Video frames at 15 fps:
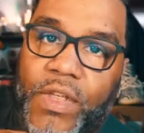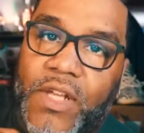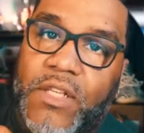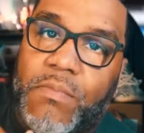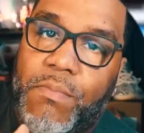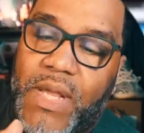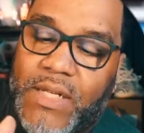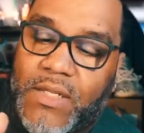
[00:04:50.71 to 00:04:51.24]

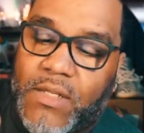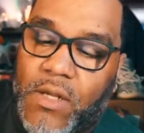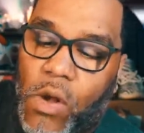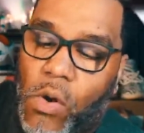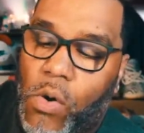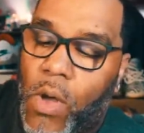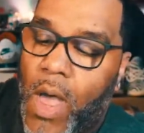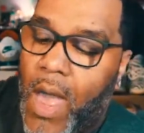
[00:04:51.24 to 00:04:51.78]
This
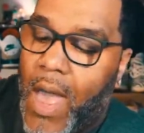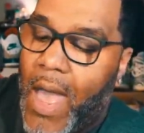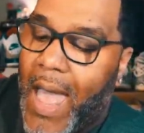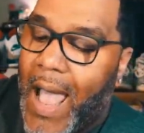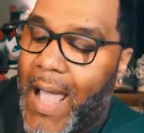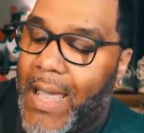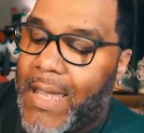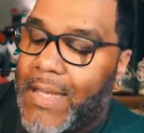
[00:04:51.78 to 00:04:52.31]
midsole
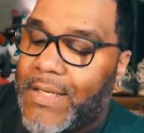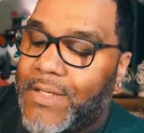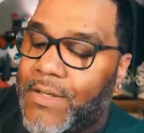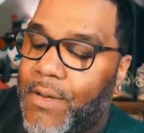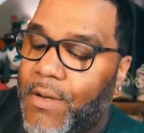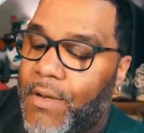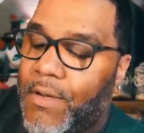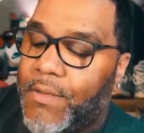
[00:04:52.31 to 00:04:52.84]

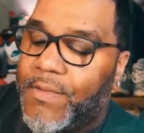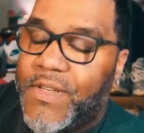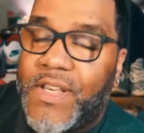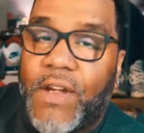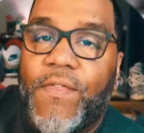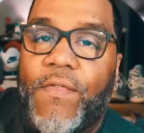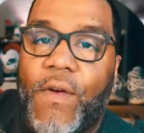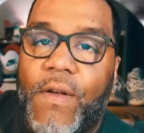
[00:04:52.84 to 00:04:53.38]
is
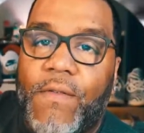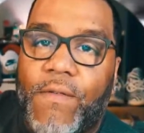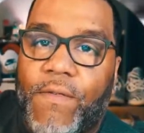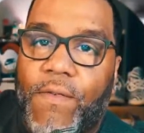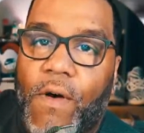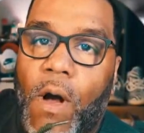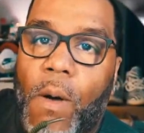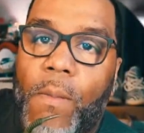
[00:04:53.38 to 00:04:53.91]
different
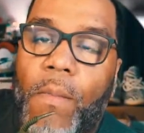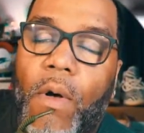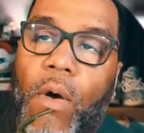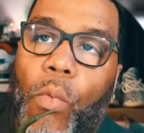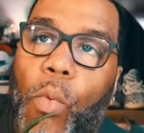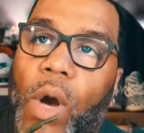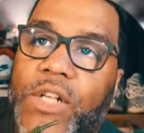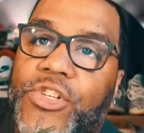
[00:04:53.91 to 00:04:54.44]
from
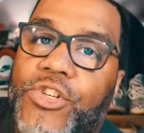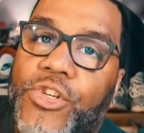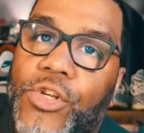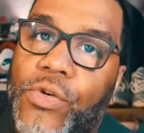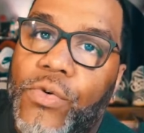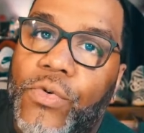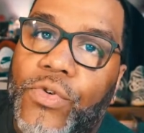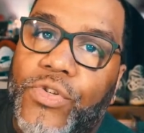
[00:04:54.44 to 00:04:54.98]
what's
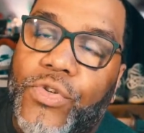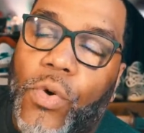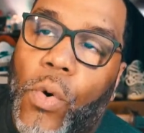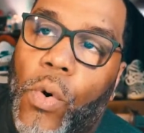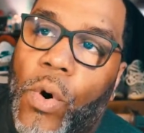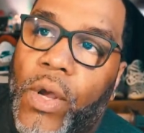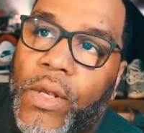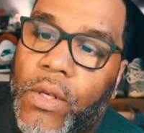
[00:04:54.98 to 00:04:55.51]
used
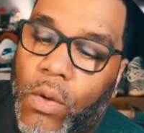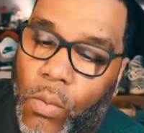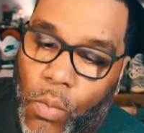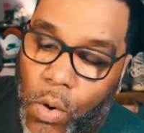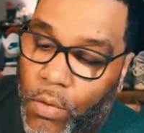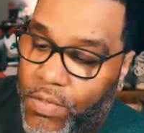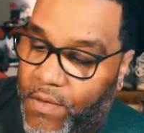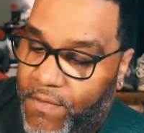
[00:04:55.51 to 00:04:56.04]
on,
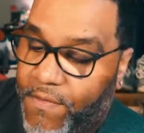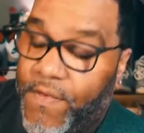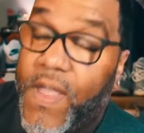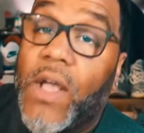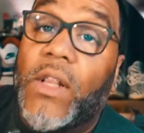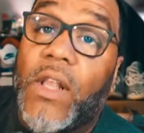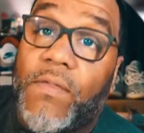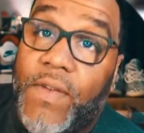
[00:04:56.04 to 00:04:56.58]
well, the
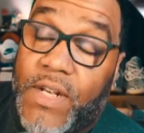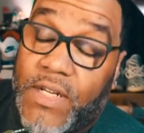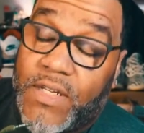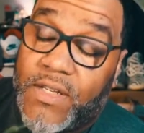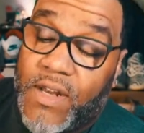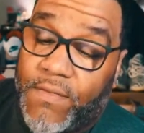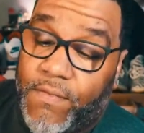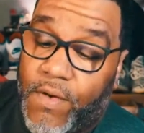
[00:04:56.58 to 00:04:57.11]
feel of it
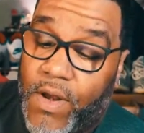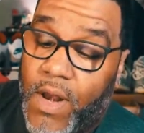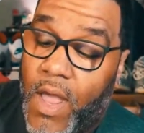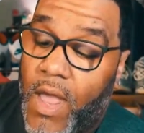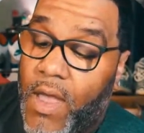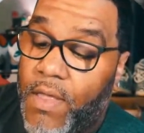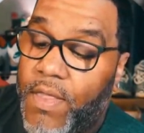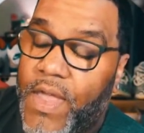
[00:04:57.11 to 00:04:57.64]
is different
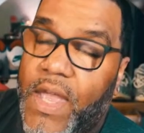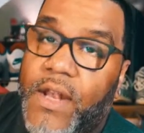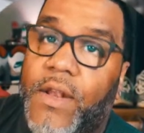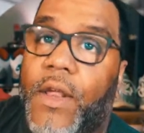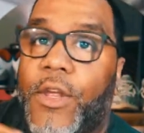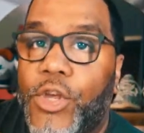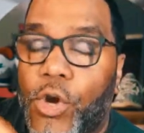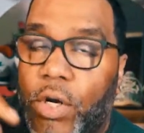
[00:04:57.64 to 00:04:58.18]

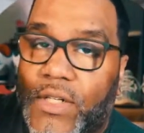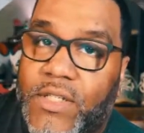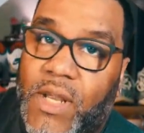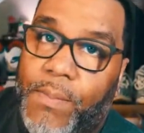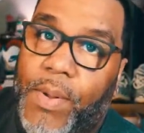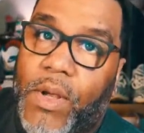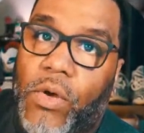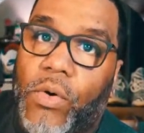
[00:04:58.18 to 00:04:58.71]
than your
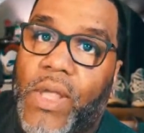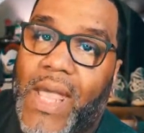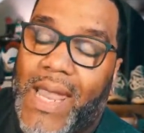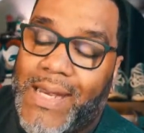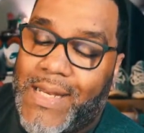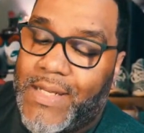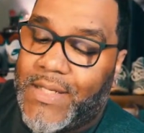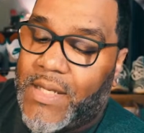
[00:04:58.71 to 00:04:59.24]
typical
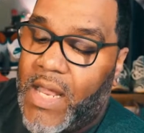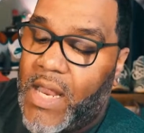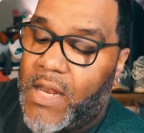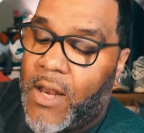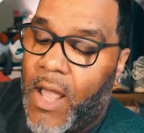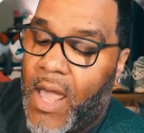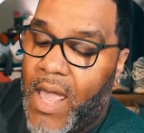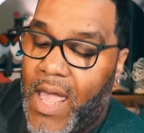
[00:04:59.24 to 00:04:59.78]

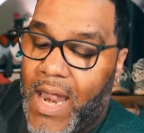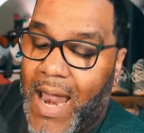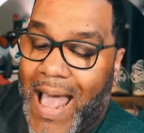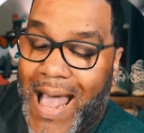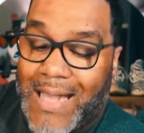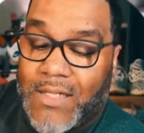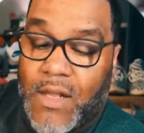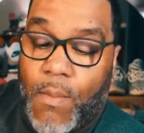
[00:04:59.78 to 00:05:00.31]
KD10. It
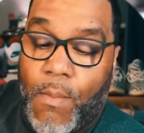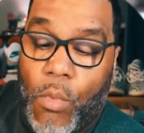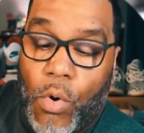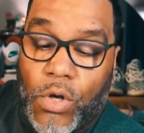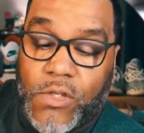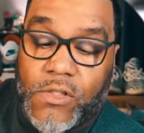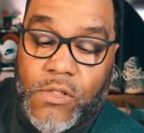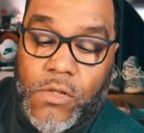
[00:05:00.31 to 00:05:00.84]
has a
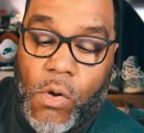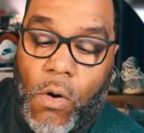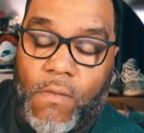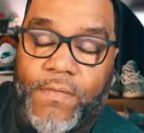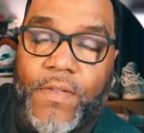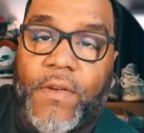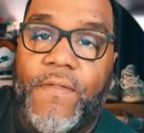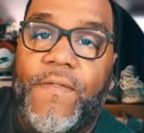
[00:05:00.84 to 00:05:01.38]
more
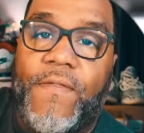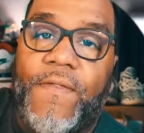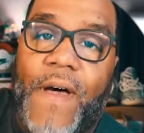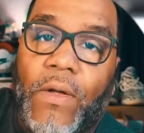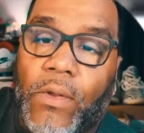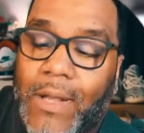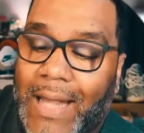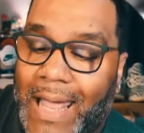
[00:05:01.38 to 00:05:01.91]
soft
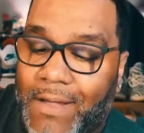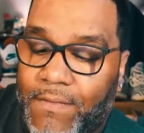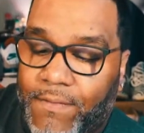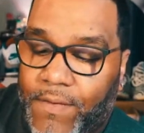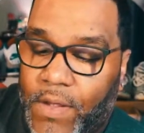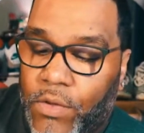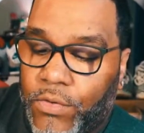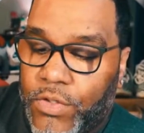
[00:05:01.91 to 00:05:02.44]
felt-like
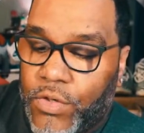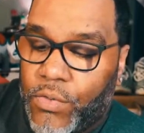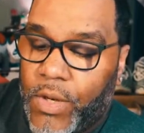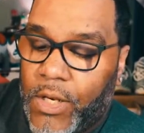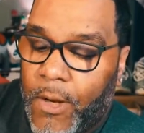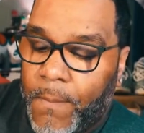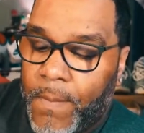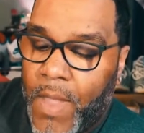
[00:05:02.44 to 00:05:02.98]
feel to
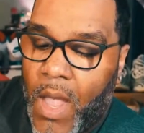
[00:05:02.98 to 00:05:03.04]
it.